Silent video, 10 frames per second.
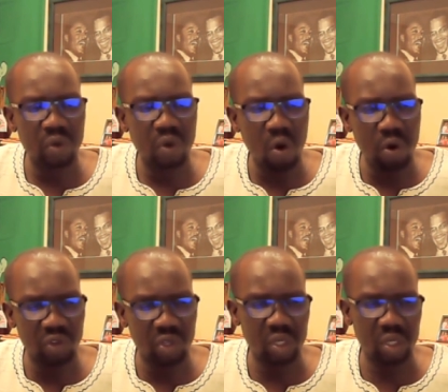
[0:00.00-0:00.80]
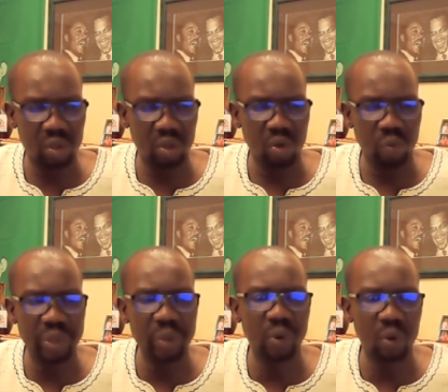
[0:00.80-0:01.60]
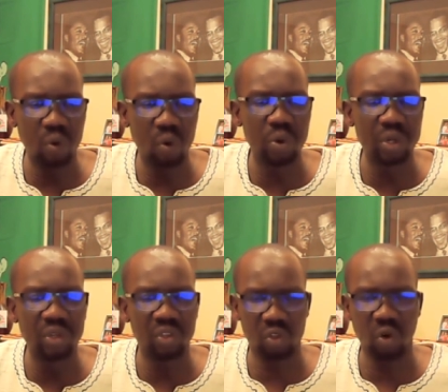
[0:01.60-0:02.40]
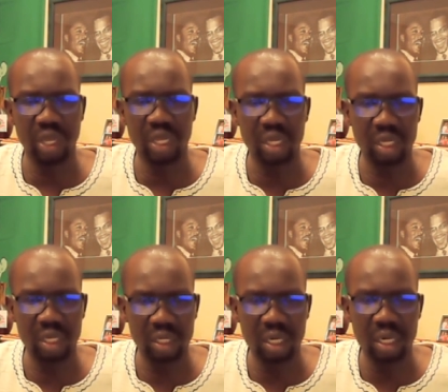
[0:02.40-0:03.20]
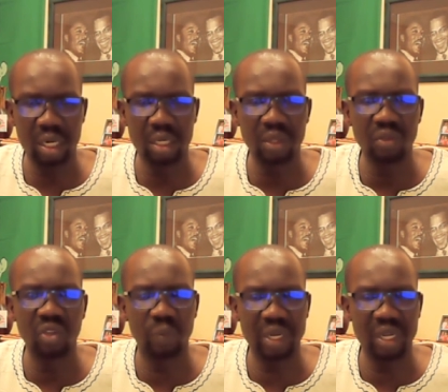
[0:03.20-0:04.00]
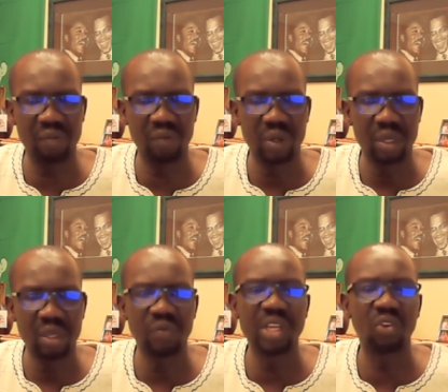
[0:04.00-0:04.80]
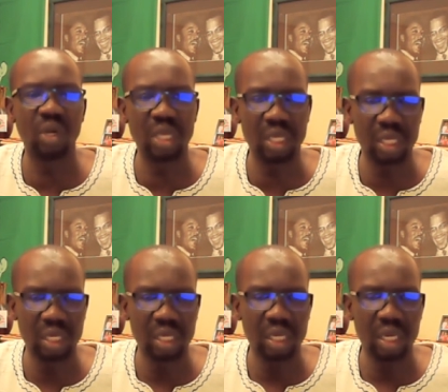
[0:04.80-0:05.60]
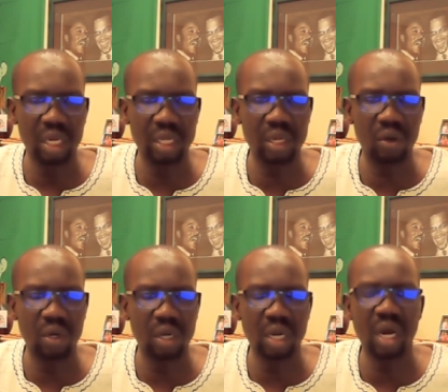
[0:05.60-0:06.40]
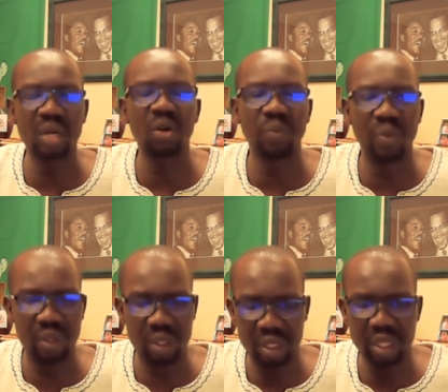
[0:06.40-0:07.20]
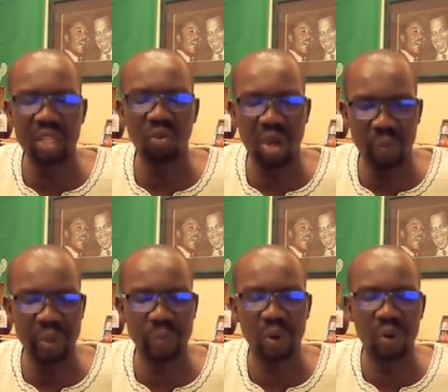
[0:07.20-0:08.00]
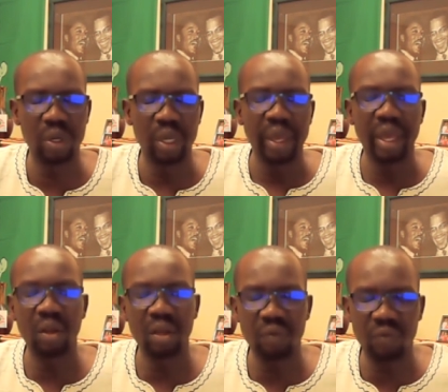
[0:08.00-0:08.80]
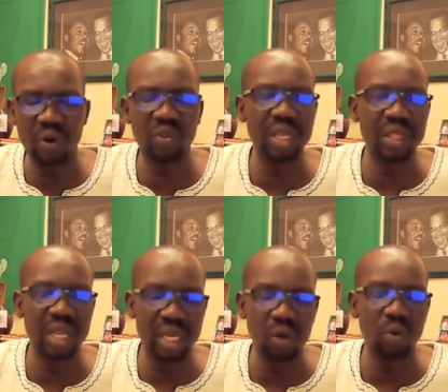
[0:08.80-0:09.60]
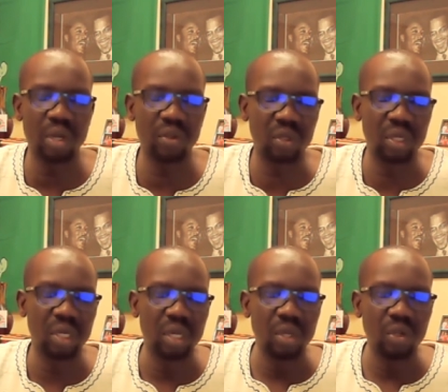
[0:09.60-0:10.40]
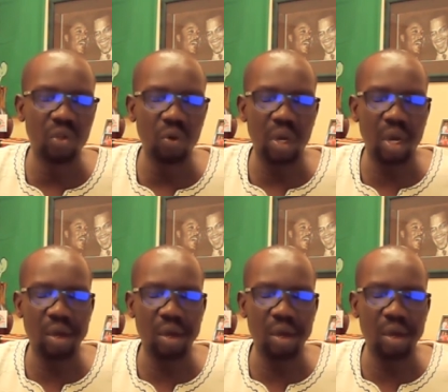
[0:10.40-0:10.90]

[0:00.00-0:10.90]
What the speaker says: coach people who would destroy the GPLM, eventually, cut off the Anywa people. And the first thing they did was to